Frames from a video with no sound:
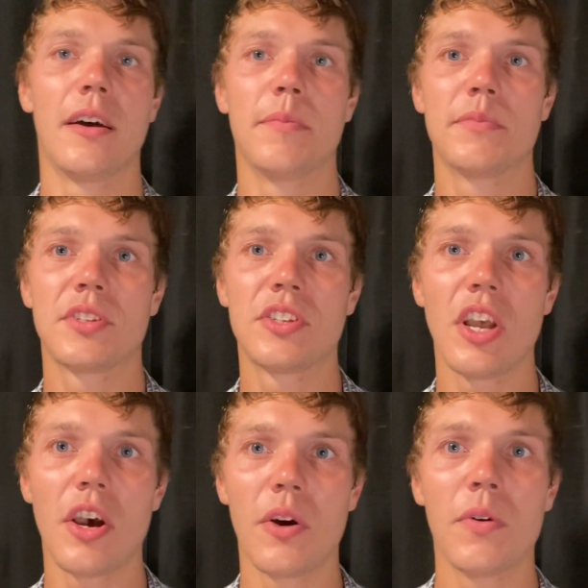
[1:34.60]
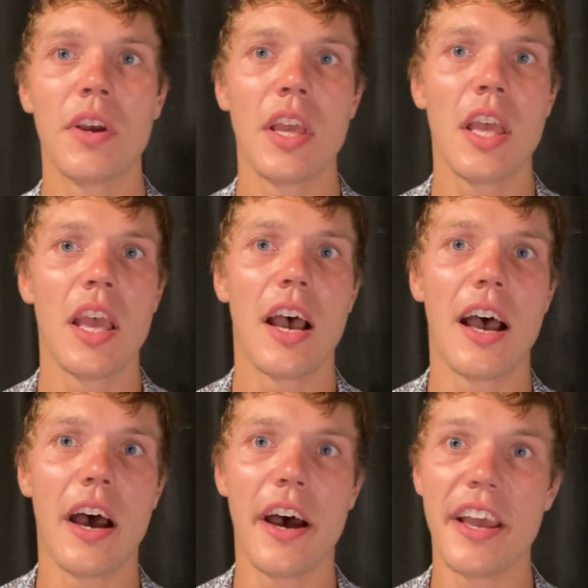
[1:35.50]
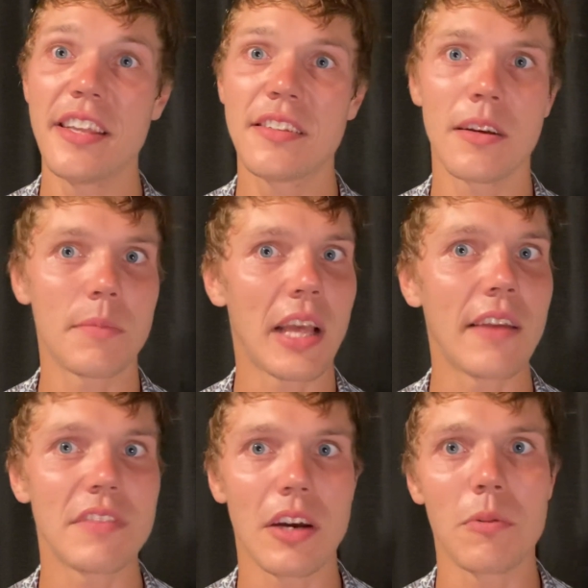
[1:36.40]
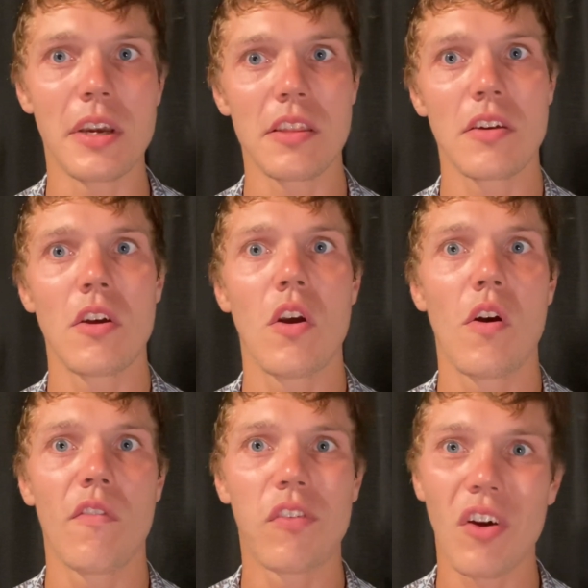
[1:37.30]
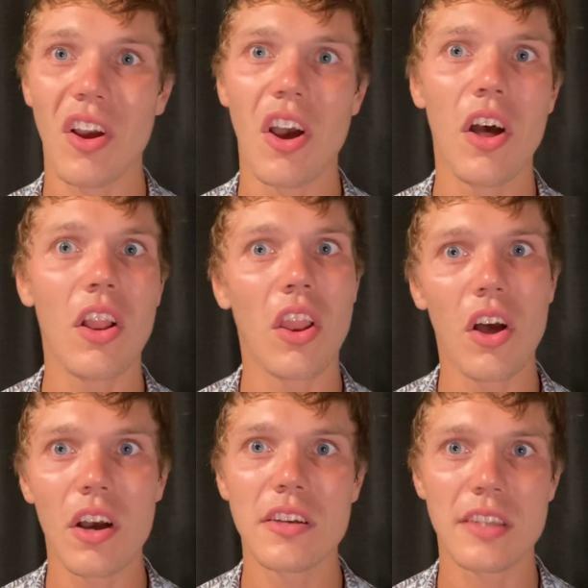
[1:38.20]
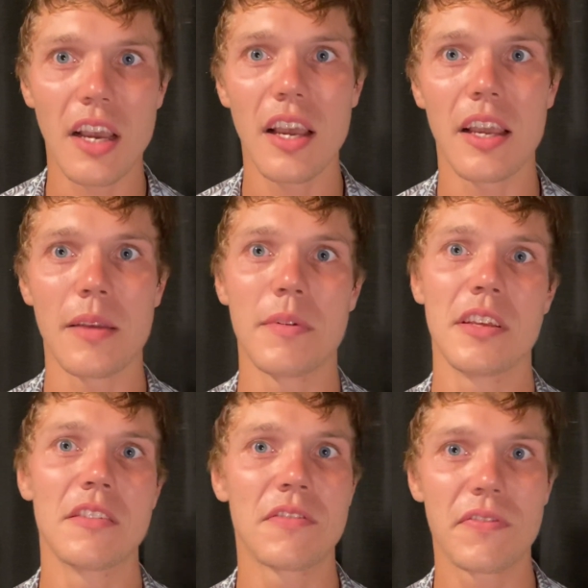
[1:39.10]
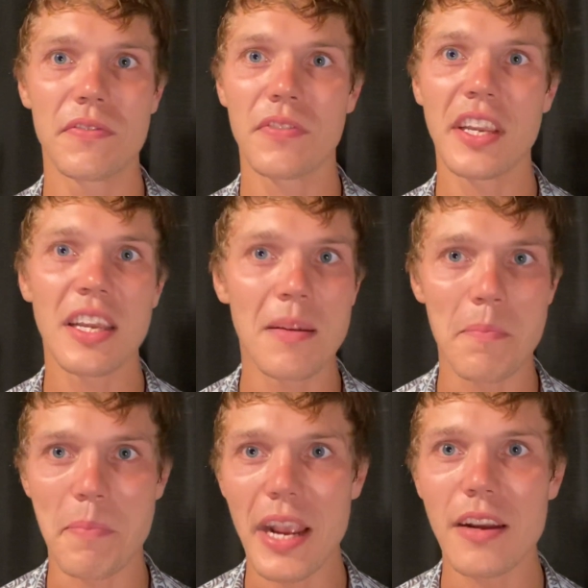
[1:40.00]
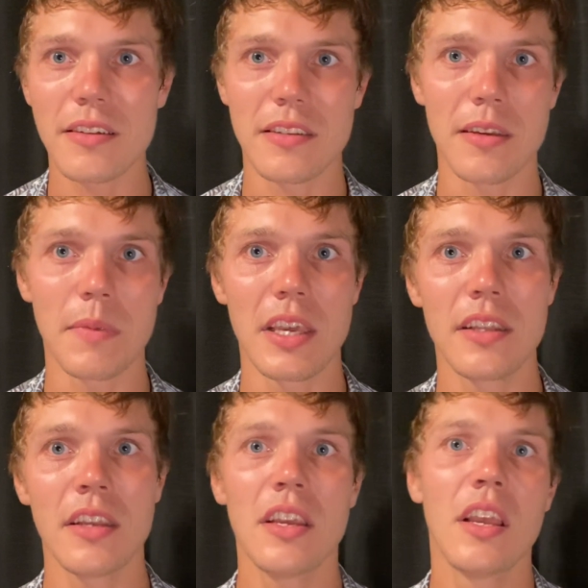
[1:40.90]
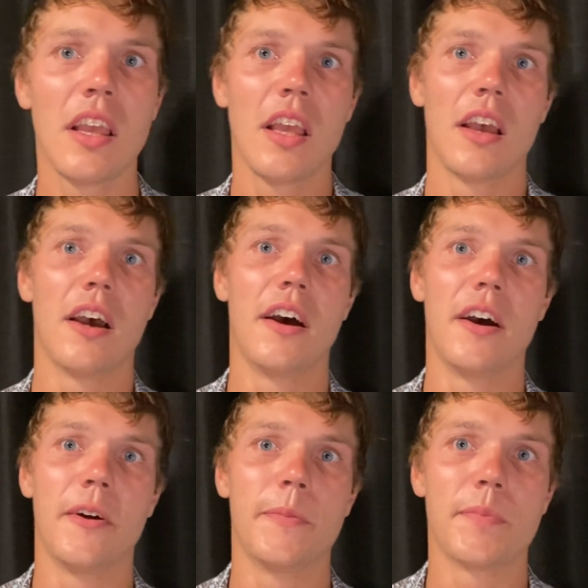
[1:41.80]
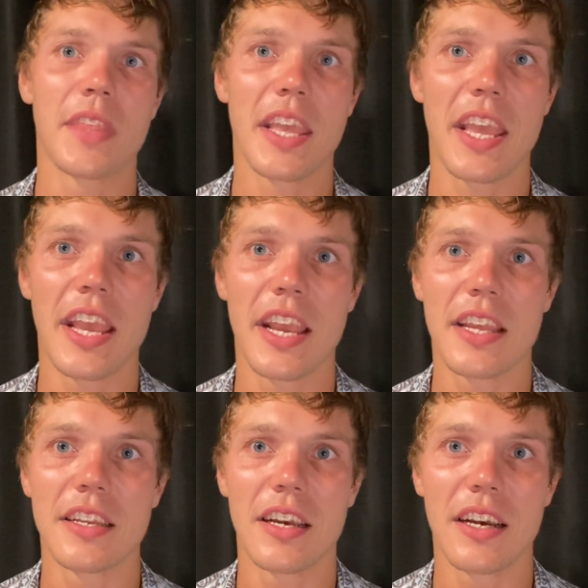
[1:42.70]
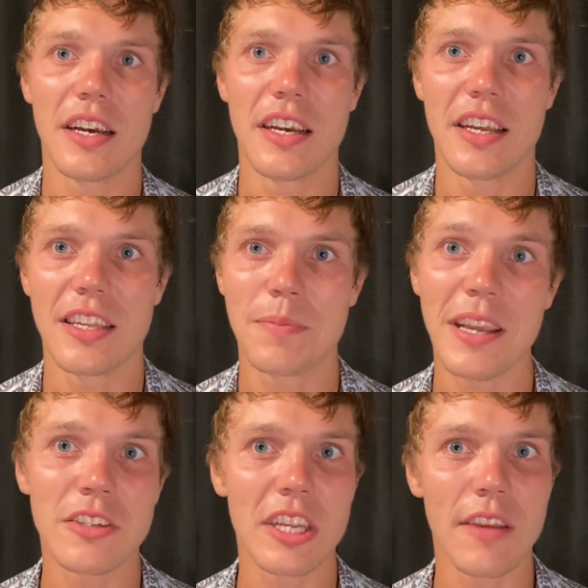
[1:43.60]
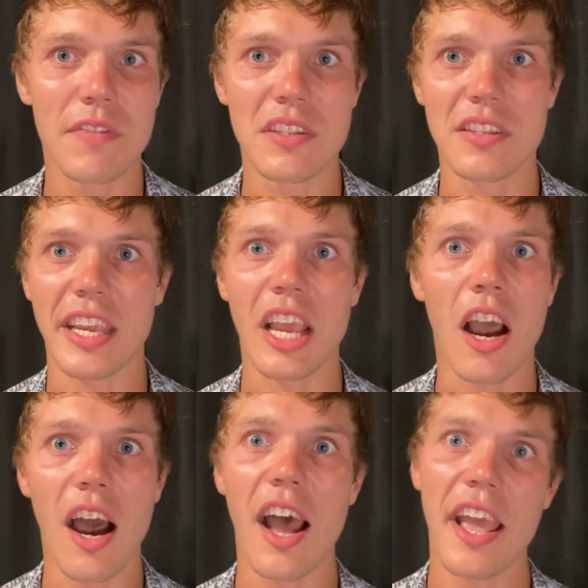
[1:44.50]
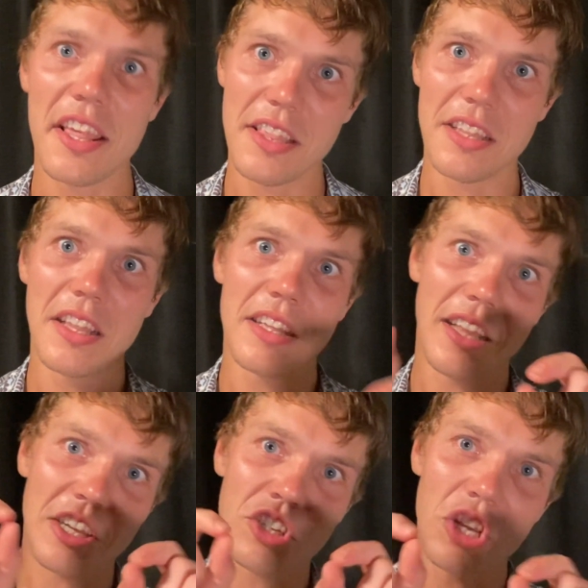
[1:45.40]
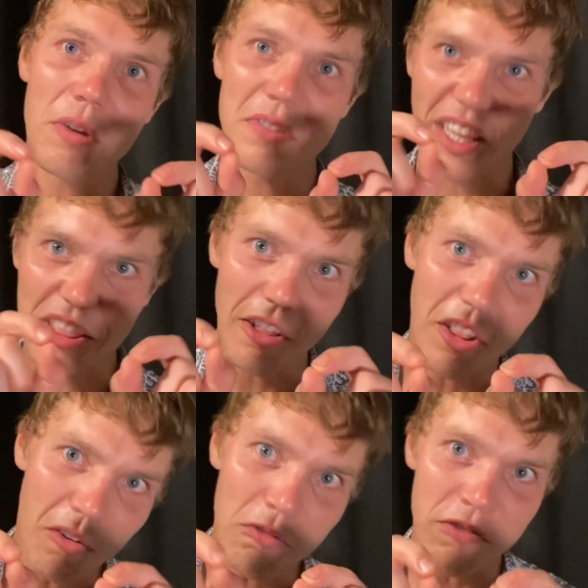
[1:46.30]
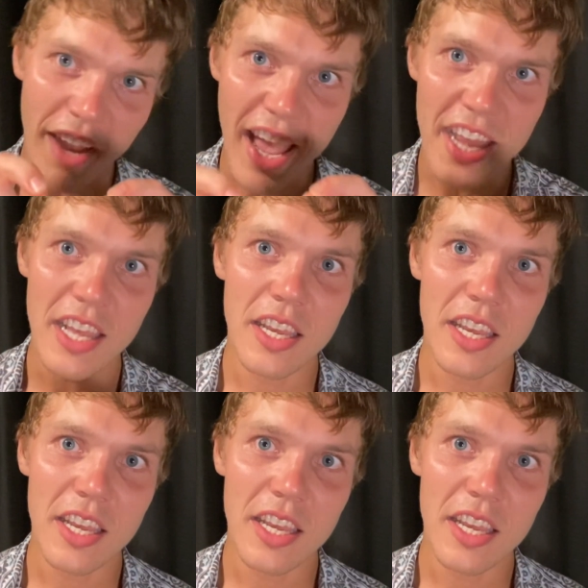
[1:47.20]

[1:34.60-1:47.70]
So it's something I've dealt with for a long time. And it's freaking embarrassing, man. And especially if it's like hot and then it like shows like the little red